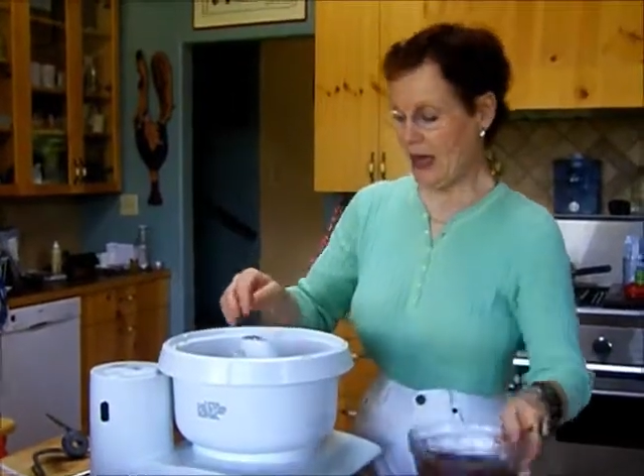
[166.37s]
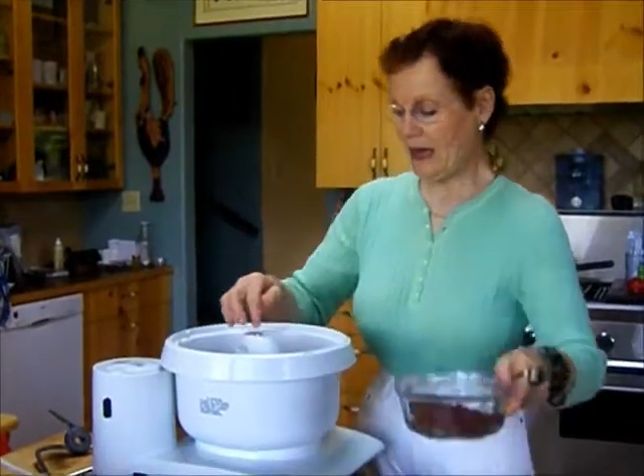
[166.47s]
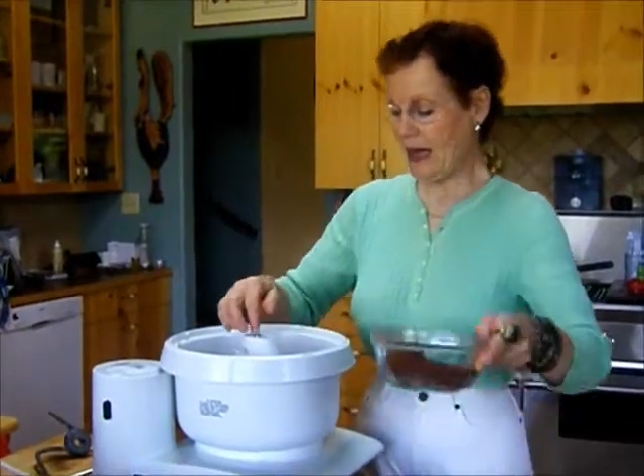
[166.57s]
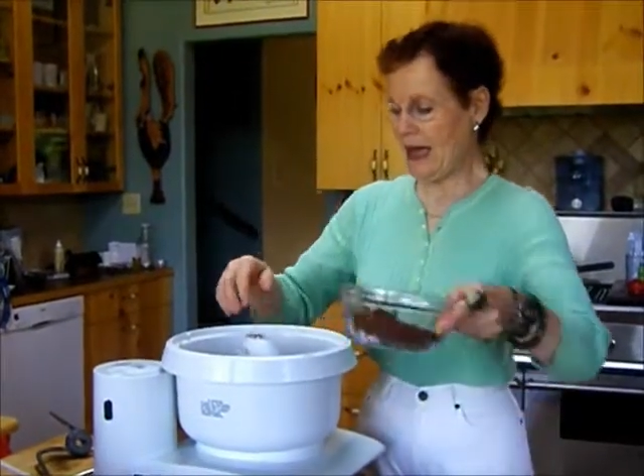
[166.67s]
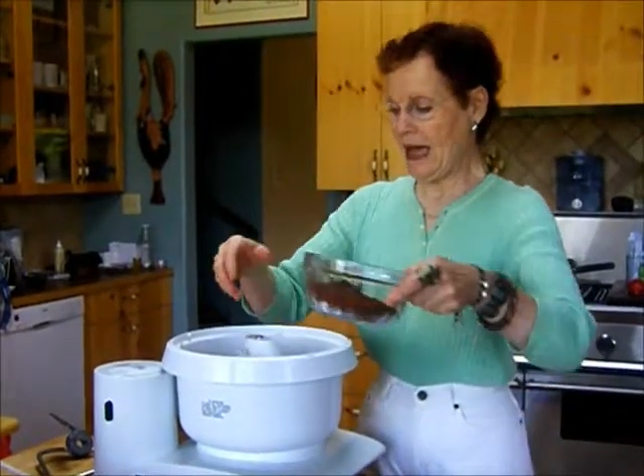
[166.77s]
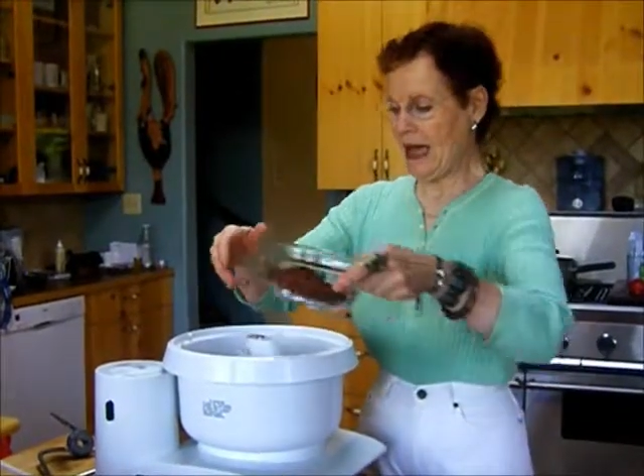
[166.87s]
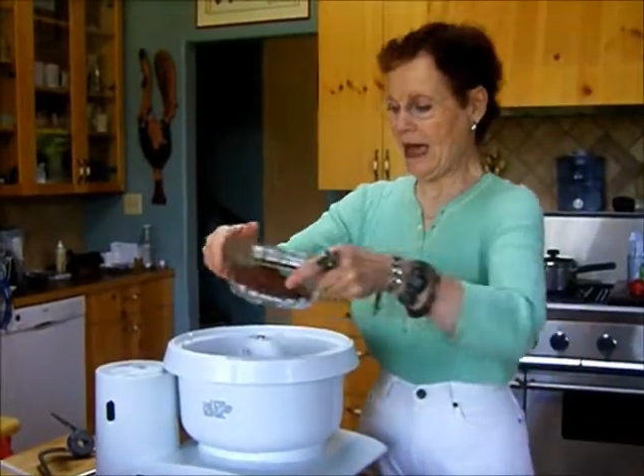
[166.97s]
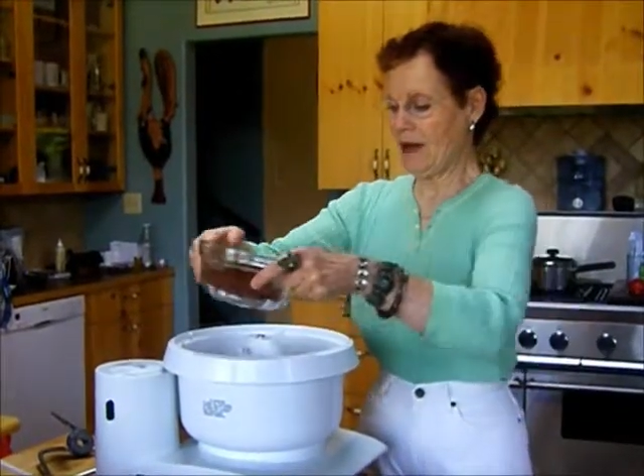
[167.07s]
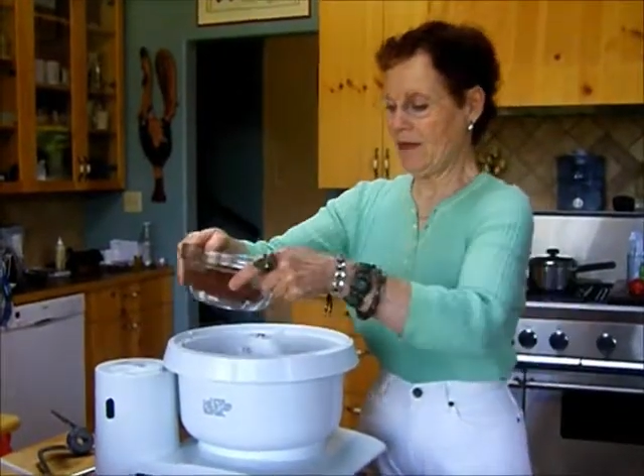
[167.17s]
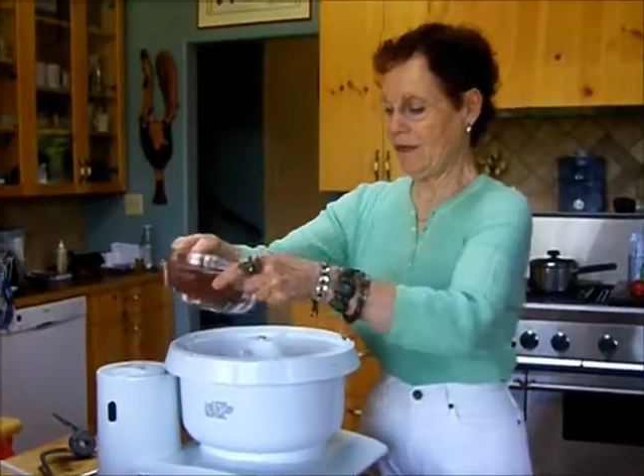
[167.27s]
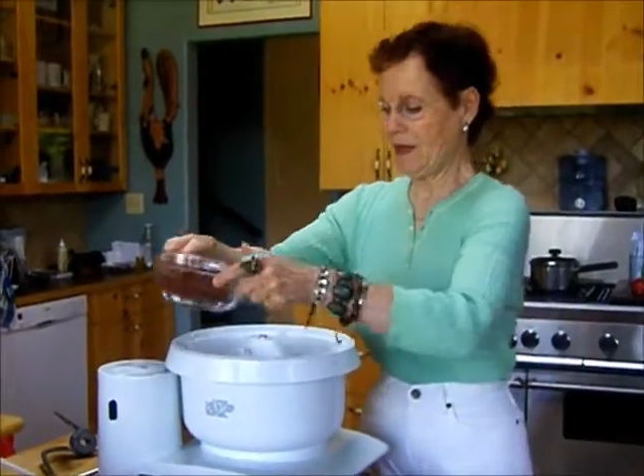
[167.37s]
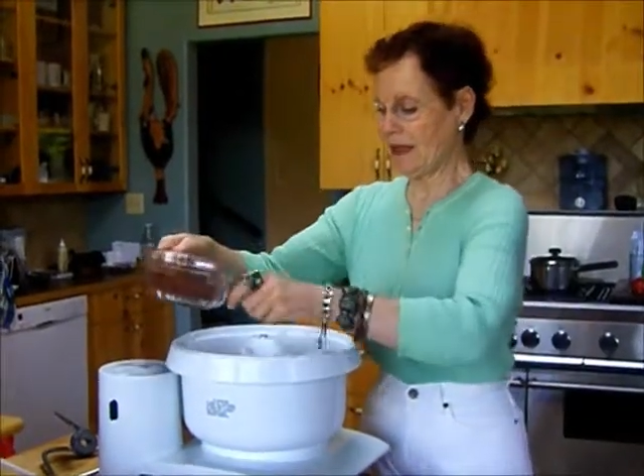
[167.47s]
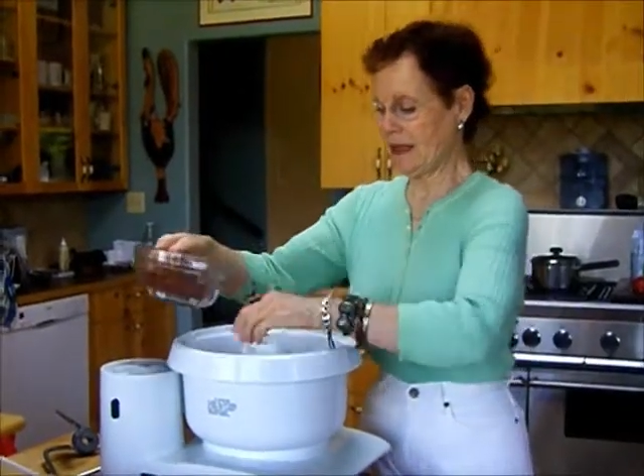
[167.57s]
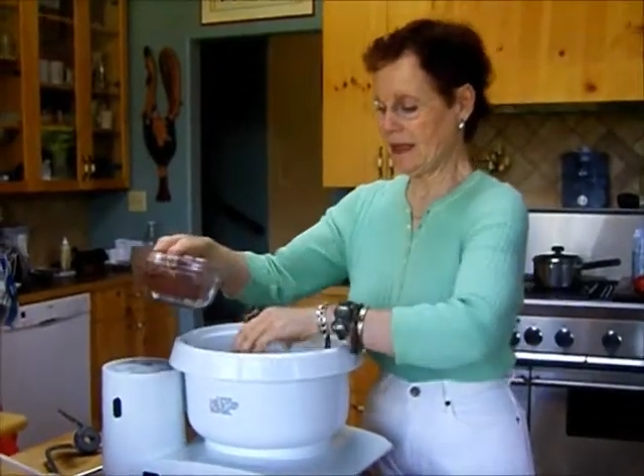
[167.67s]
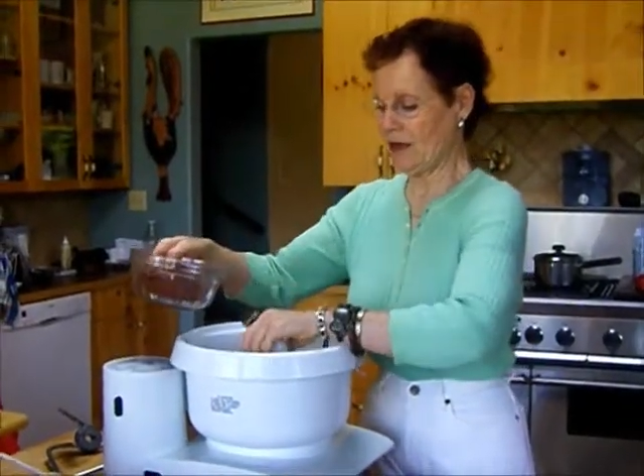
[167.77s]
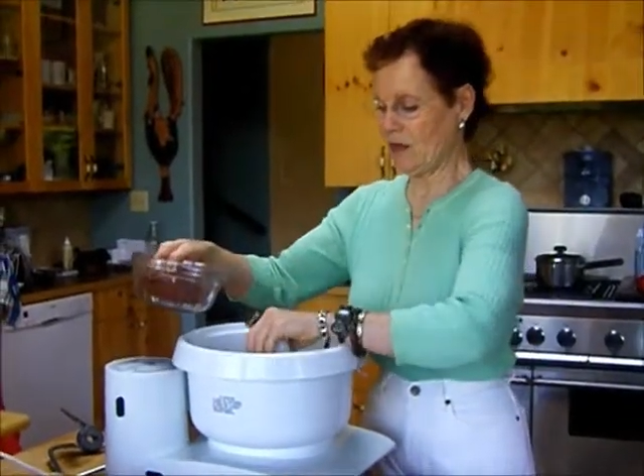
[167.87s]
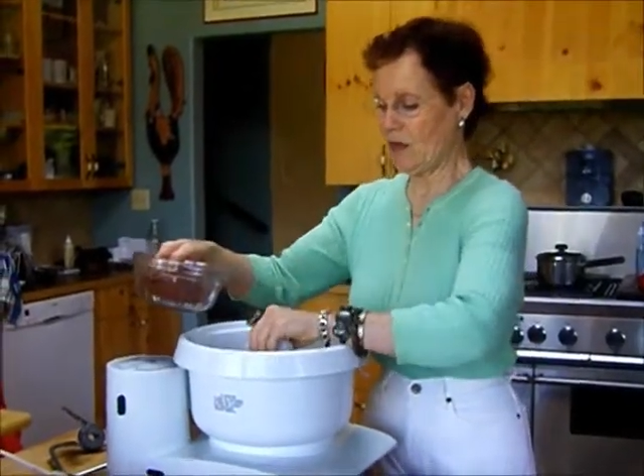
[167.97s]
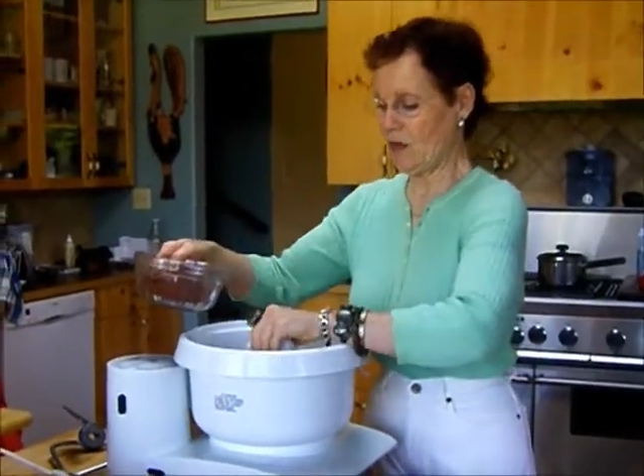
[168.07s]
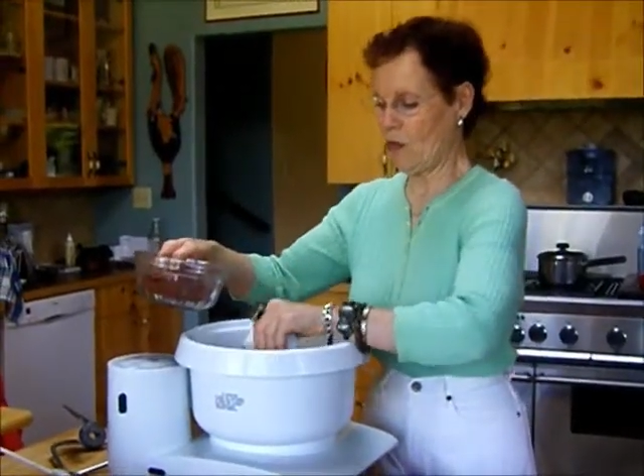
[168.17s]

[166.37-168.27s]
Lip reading: And I have a set of